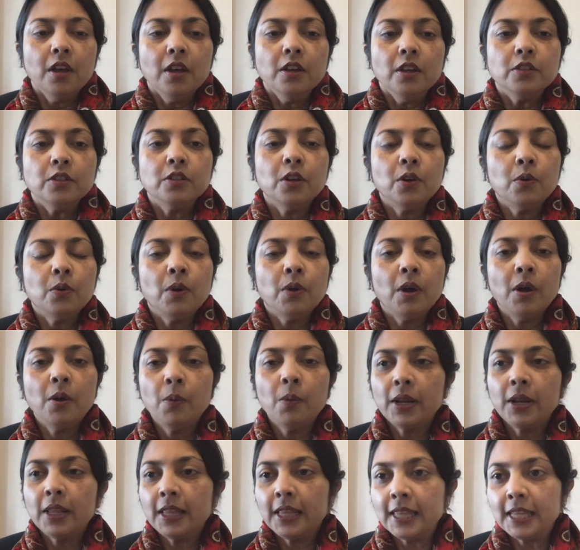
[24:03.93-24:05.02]
So
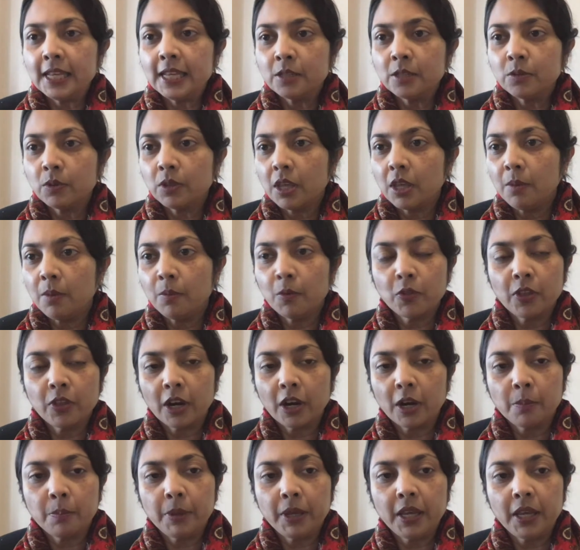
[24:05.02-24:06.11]
one of the things with
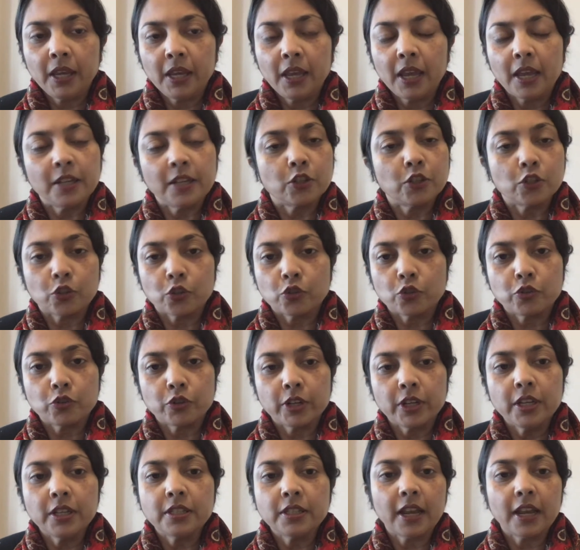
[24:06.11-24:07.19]
chemotherapy and
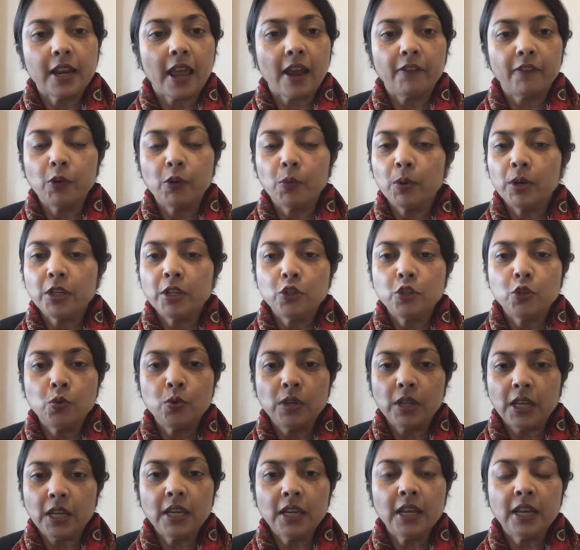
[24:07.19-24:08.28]
surgery is that everyone is
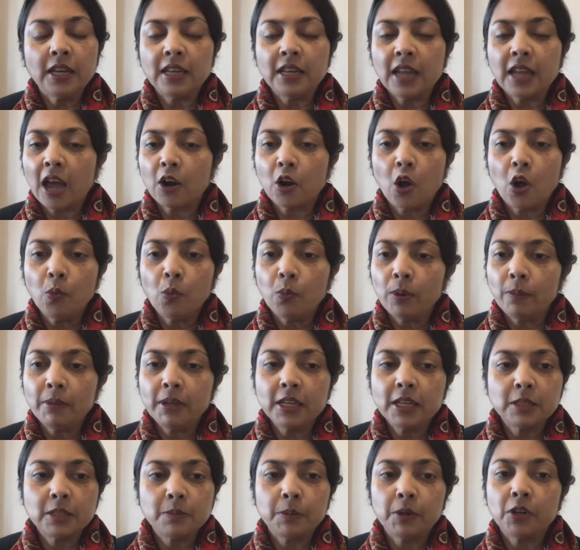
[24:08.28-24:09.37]
unique and not all women
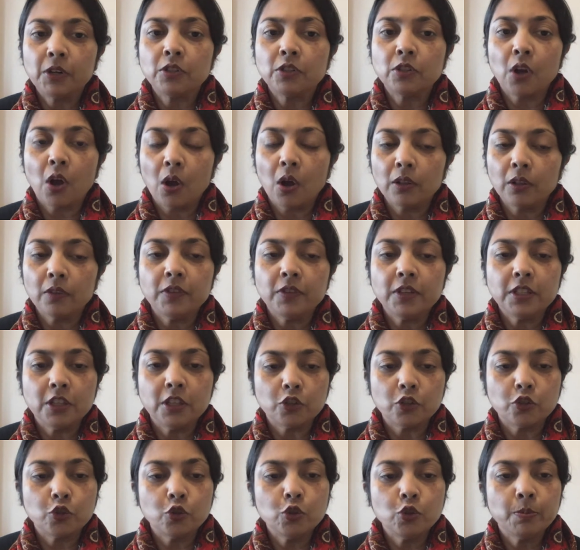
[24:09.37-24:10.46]
experience all of these
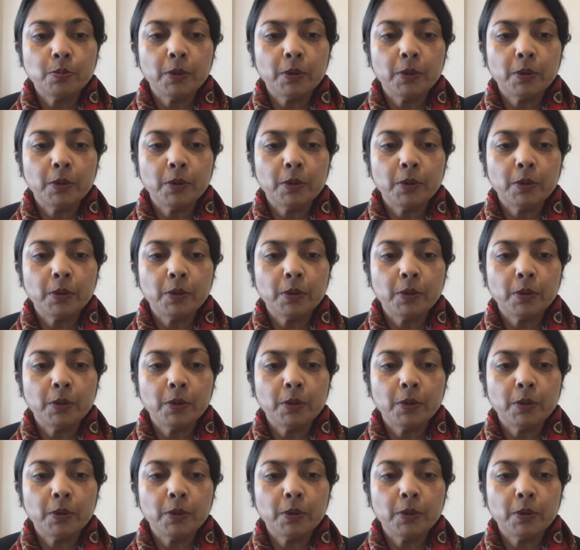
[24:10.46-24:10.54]
issues.